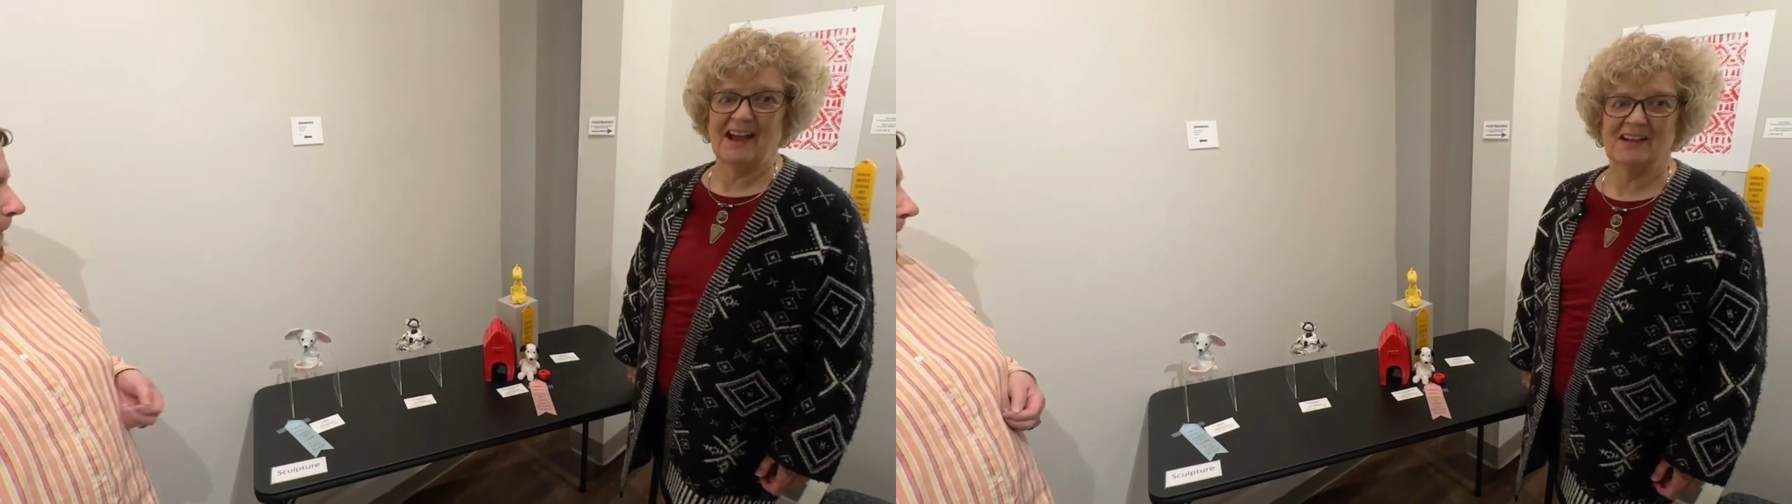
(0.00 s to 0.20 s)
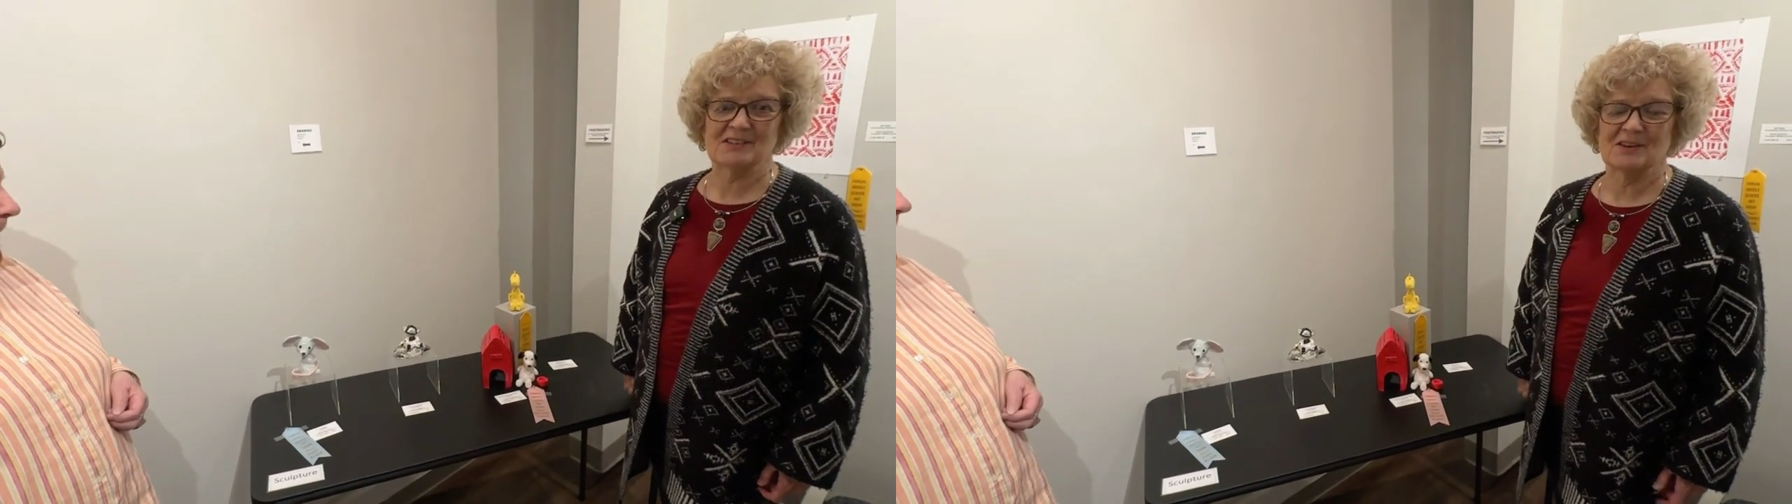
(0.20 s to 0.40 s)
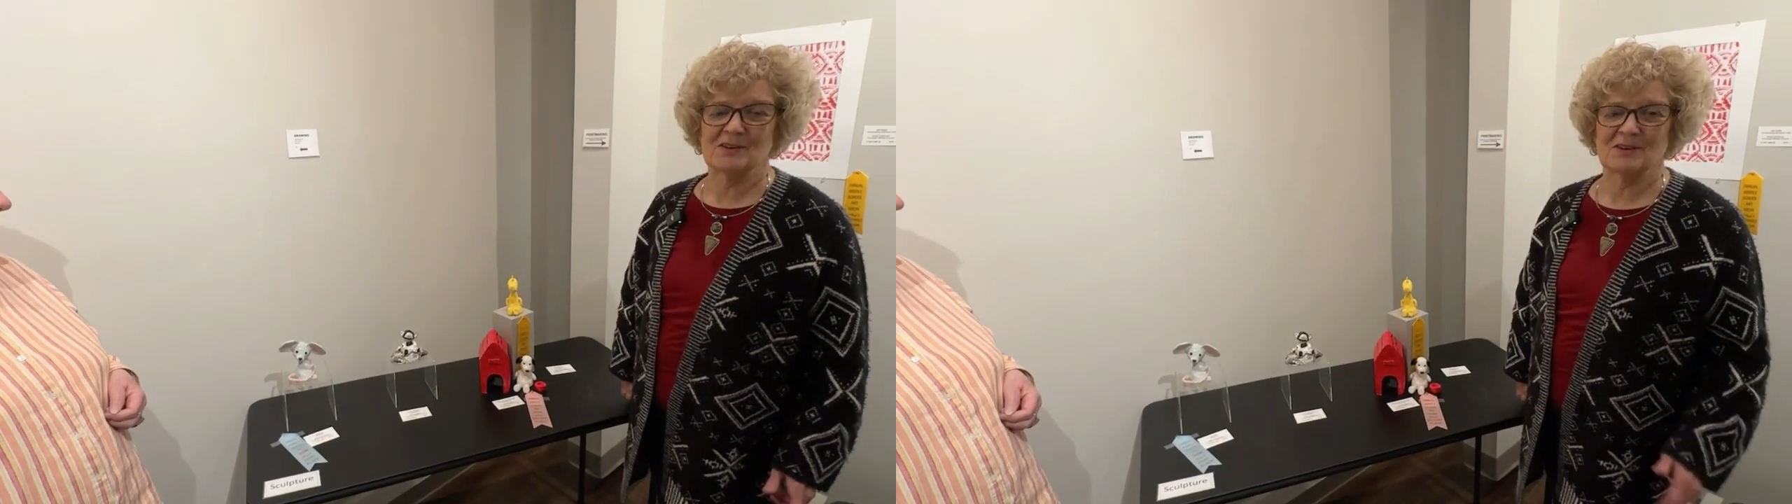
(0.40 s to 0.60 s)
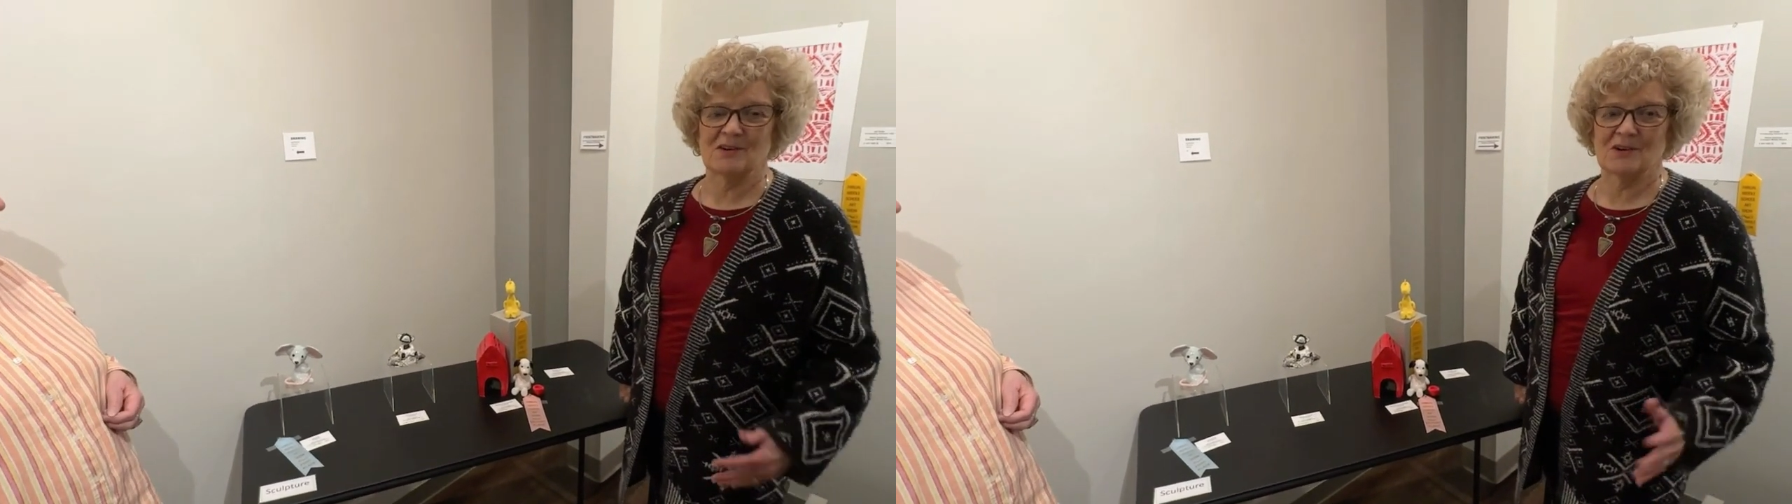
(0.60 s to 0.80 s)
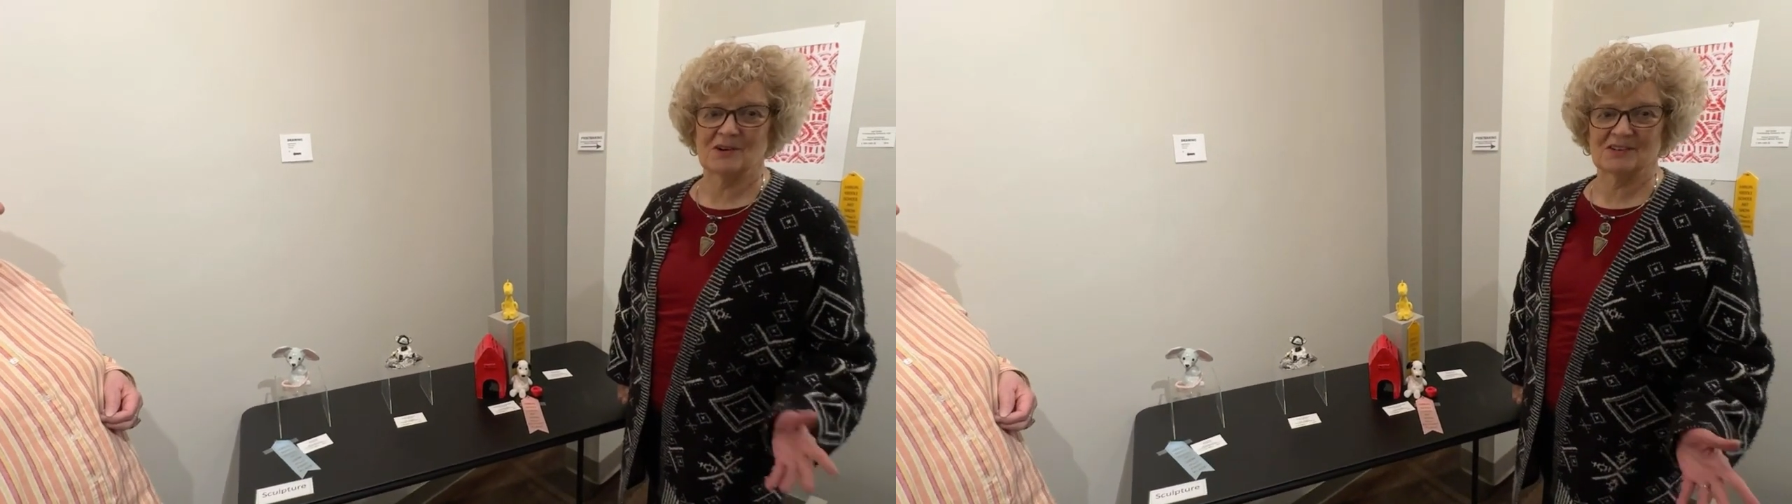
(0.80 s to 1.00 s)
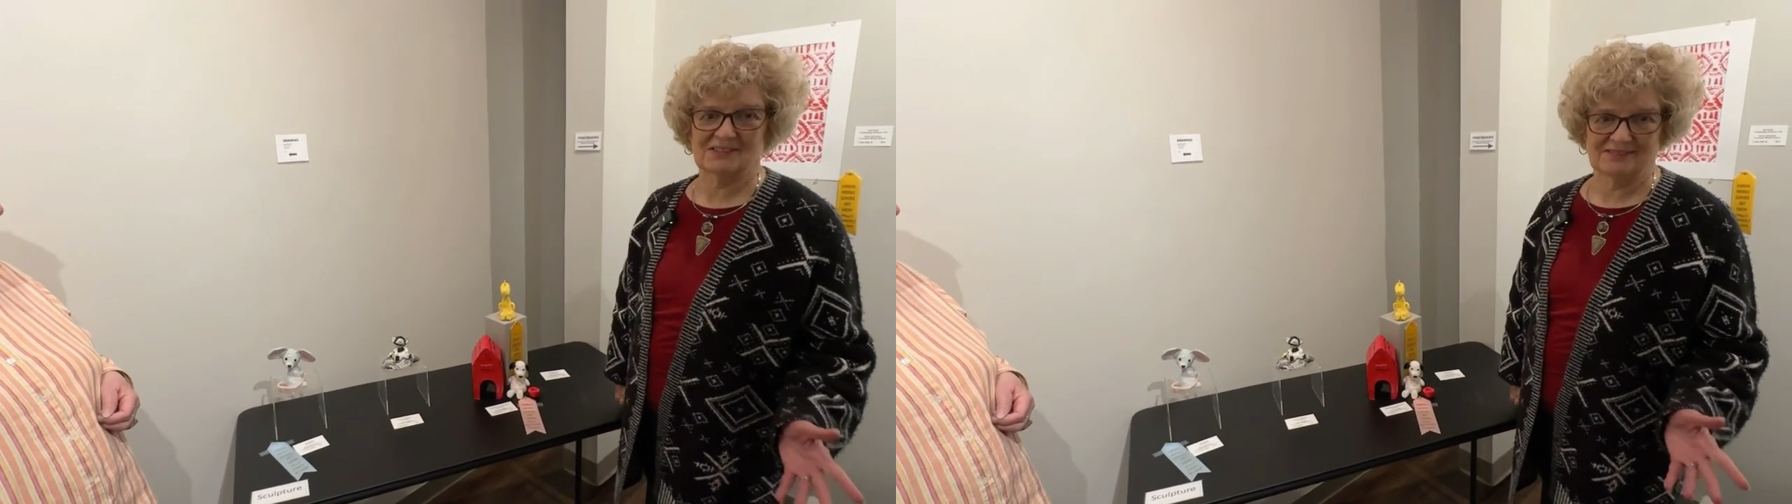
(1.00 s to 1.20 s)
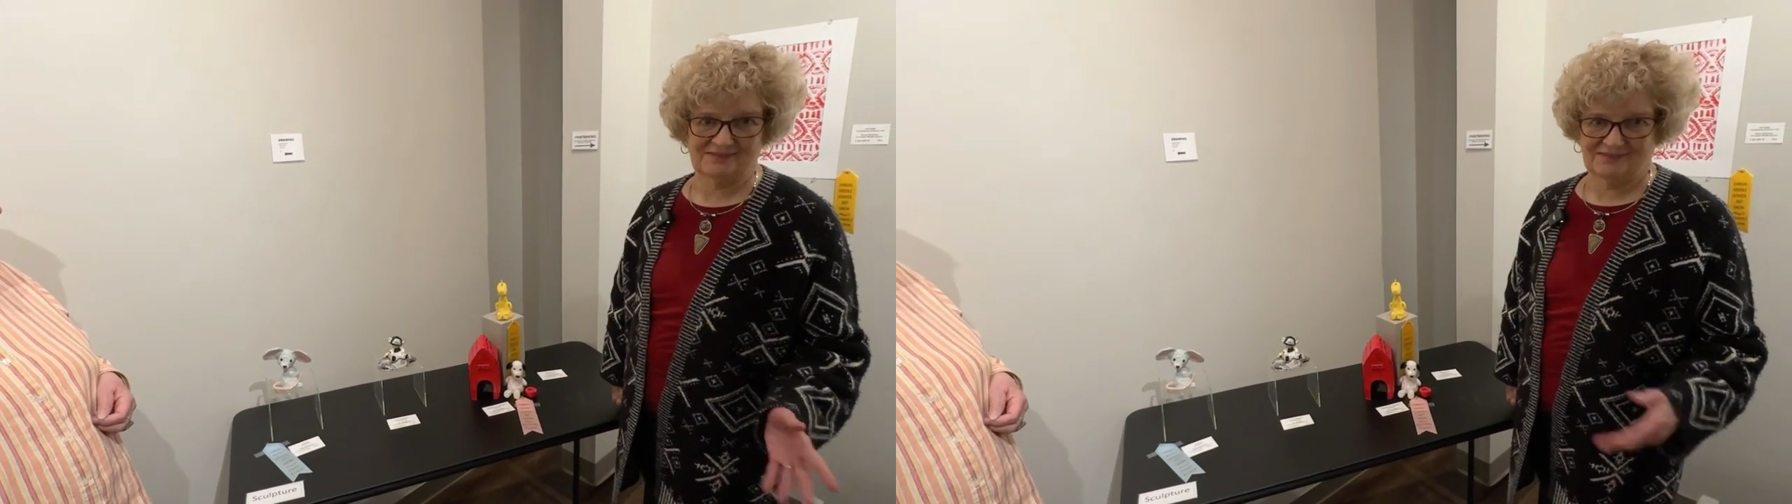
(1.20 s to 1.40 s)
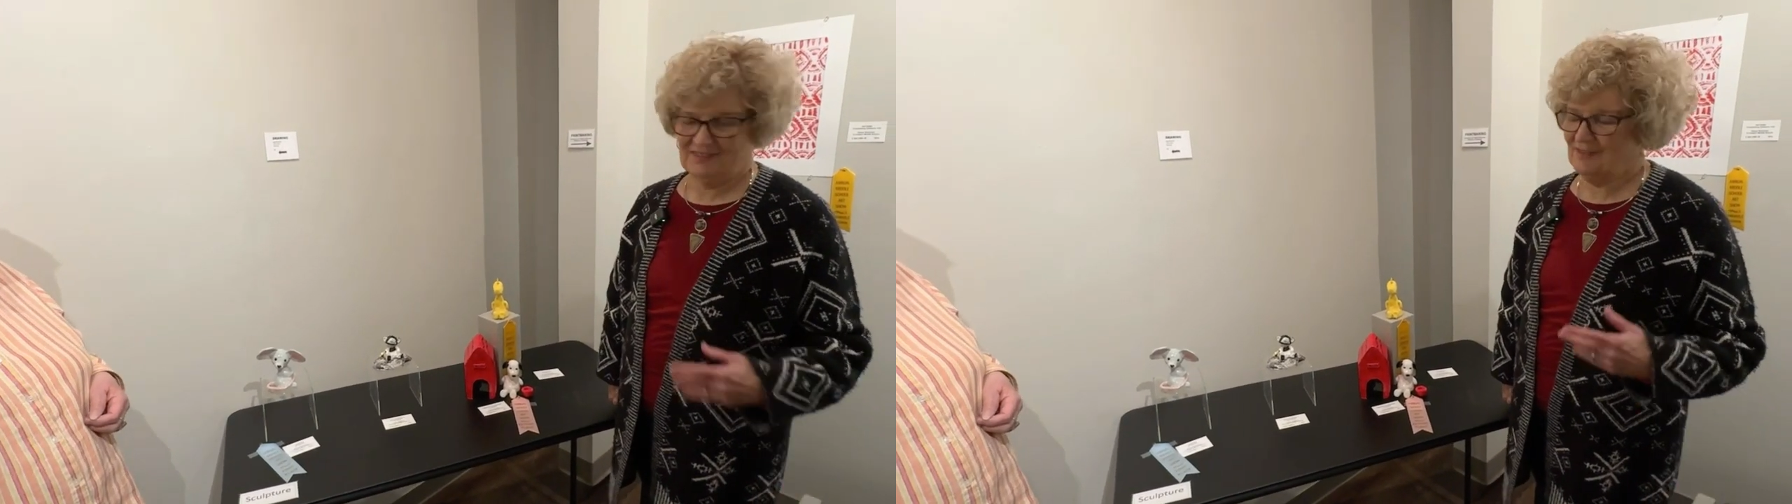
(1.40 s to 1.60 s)
I taught art
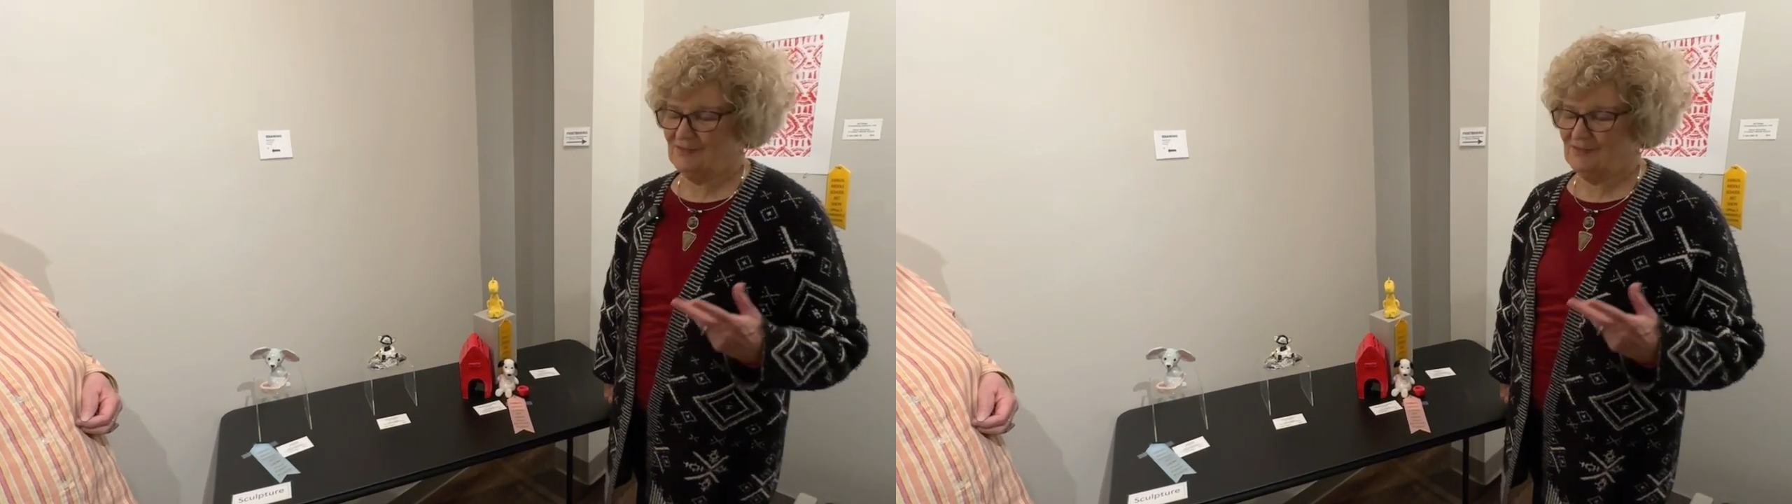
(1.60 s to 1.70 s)
you know,